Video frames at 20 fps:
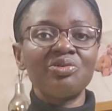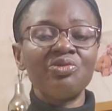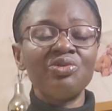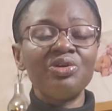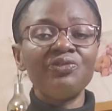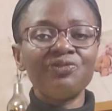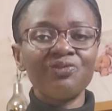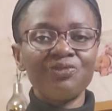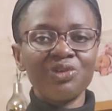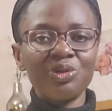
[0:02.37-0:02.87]

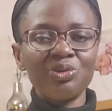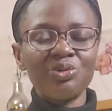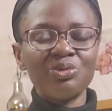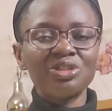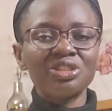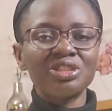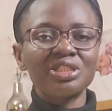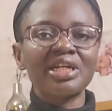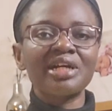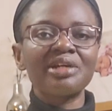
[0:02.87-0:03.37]

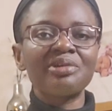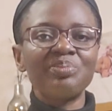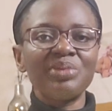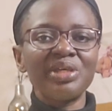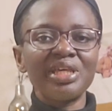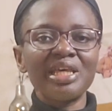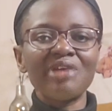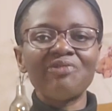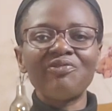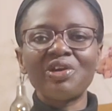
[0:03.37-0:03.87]
refused can
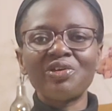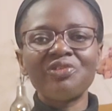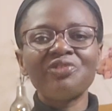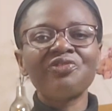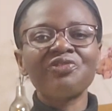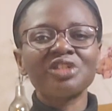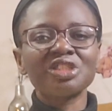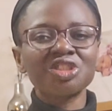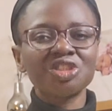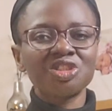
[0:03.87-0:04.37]
be a very
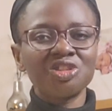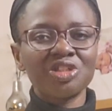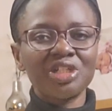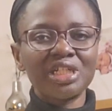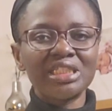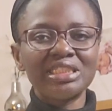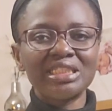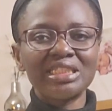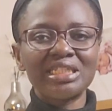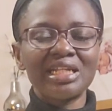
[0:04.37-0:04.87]

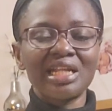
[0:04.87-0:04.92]
frustrating